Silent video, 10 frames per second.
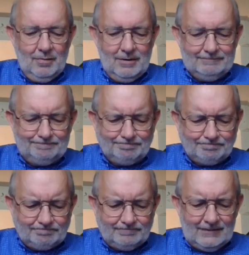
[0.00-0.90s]
Well,
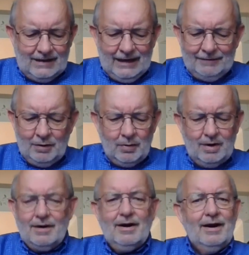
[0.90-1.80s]

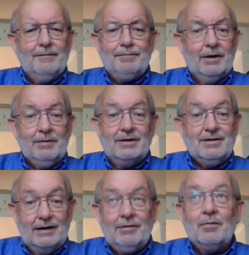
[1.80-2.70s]
everywhere pretty
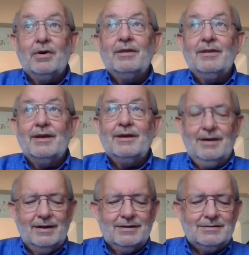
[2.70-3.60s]
much everyone
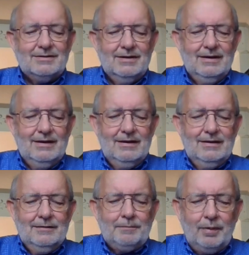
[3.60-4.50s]
then is
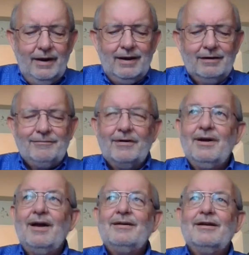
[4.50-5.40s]
praying for
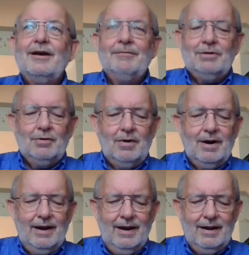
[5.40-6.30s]
God to come to
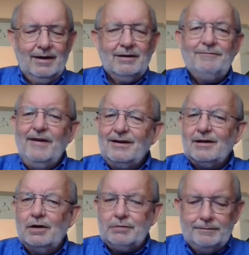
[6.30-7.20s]
our aid. In
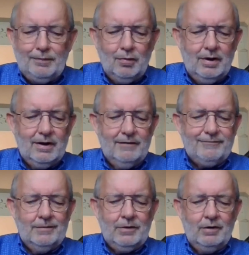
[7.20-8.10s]
fact, a report
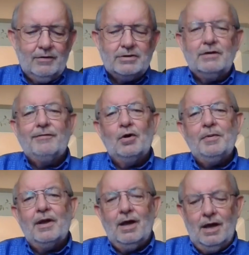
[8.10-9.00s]
from the University of
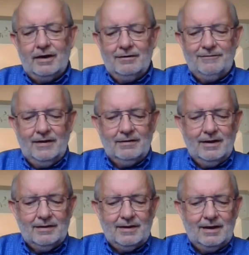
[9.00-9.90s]
Copenhagen found
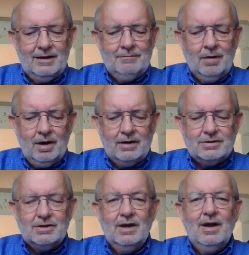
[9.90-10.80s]
out that in
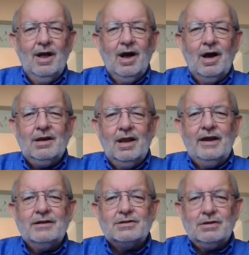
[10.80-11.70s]
March,
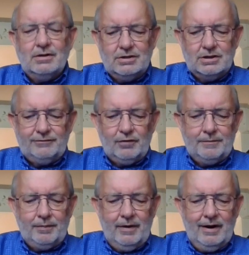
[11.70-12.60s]
online searches
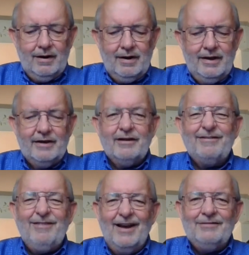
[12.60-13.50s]
for prayer hit a
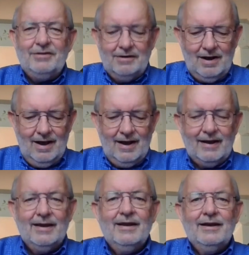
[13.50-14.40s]
five year
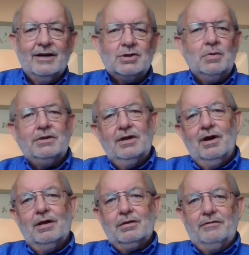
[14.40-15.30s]
high. Here's what the
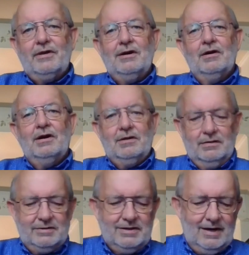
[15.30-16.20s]
author of that
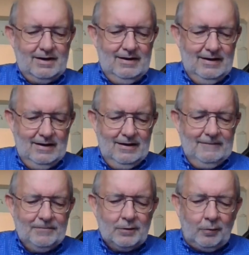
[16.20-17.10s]
article said
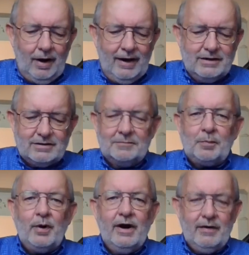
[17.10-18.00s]
The rise in
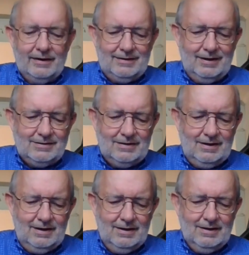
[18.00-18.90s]
prayer
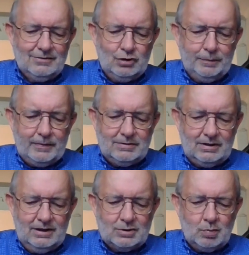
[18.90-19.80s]
intensity
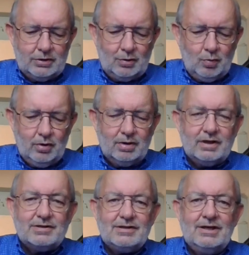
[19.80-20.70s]
supersedes what the world
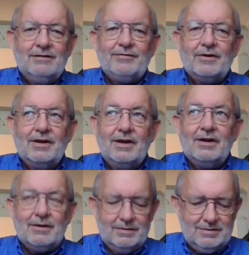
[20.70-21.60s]
has seen for
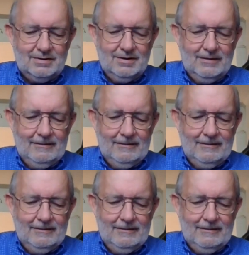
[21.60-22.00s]
years.